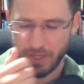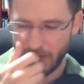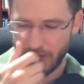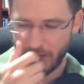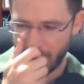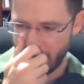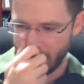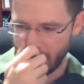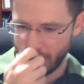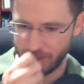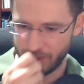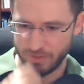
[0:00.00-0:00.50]

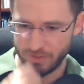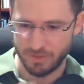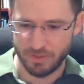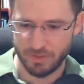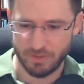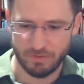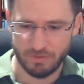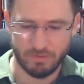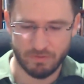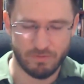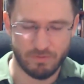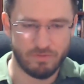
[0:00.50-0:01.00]
And
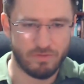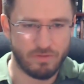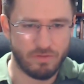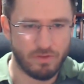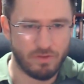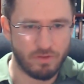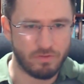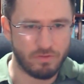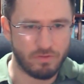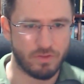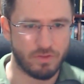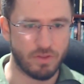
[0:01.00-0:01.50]

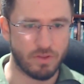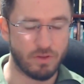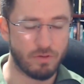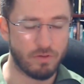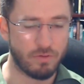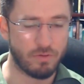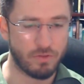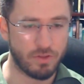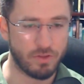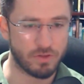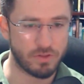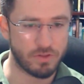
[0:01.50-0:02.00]
the,
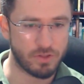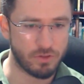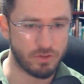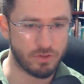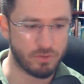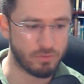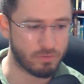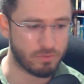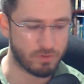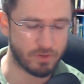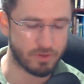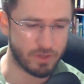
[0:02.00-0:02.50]
the, the
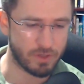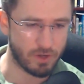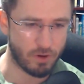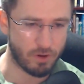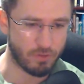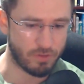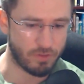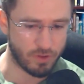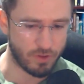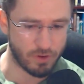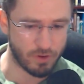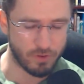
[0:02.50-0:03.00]
two, you
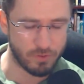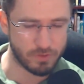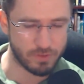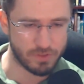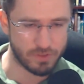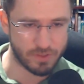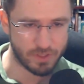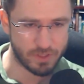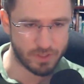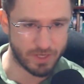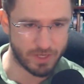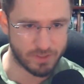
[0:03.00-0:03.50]
know,
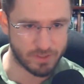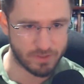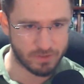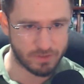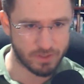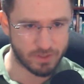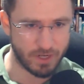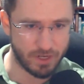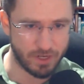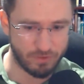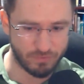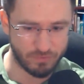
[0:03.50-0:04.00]
those as
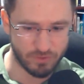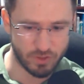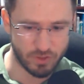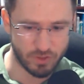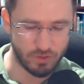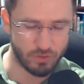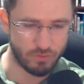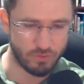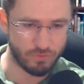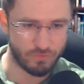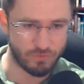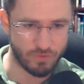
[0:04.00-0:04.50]
kind of
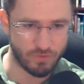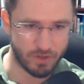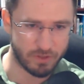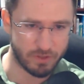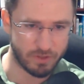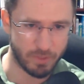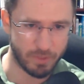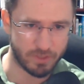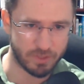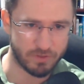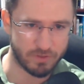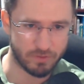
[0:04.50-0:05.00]
two
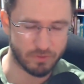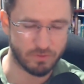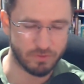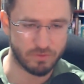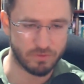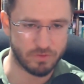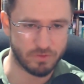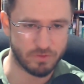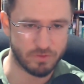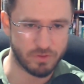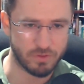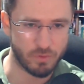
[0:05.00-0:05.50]
fundamental
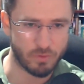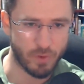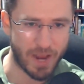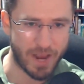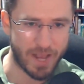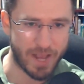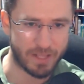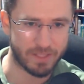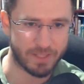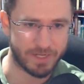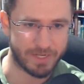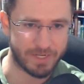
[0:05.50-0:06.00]

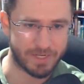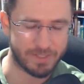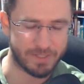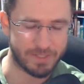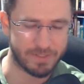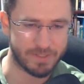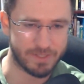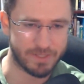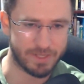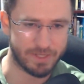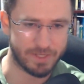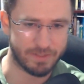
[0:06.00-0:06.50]

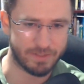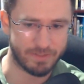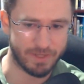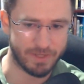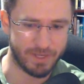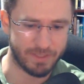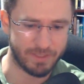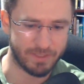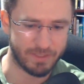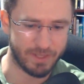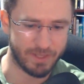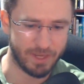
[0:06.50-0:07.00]
dualities in,
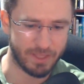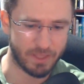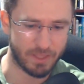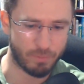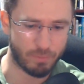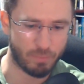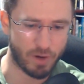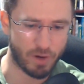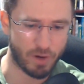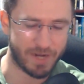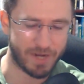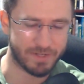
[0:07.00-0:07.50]
in, in
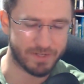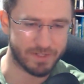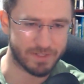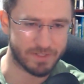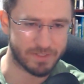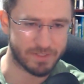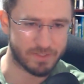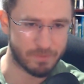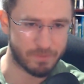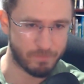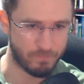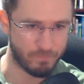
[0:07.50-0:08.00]
the
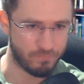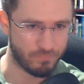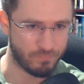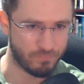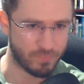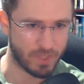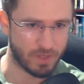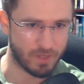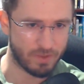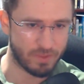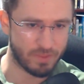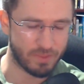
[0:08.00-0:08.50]
practice,
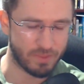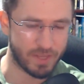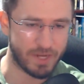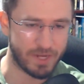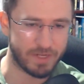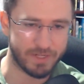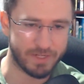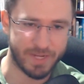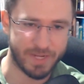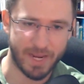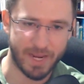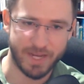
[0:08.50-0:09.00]

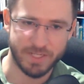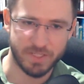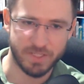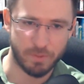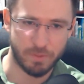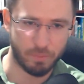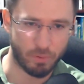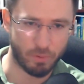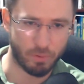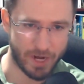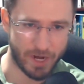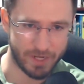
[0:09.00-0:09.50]
they engage
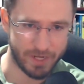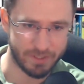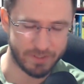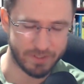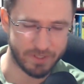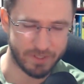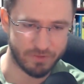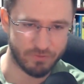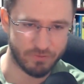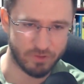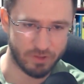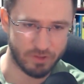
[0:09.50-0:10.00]
the brain
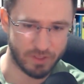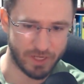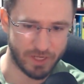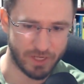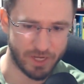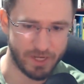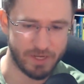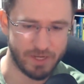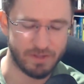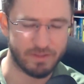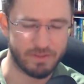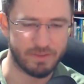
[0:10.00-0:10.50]

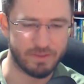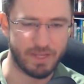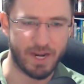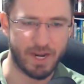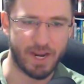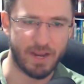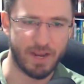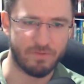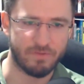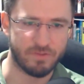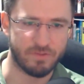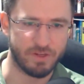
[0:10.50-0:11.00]
differently. They
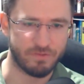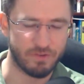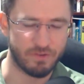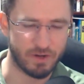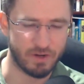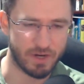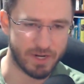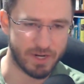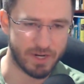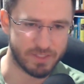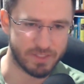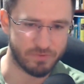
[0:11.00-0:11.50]
have
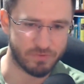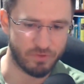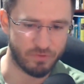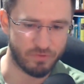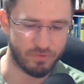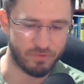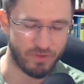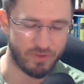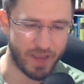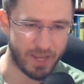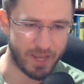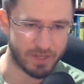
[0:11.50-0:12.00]
different kinds of
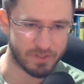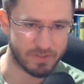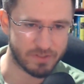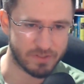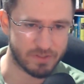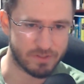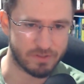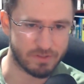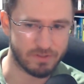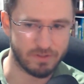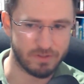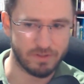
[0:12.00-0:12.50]

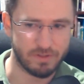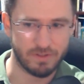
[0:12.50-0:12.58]
effects.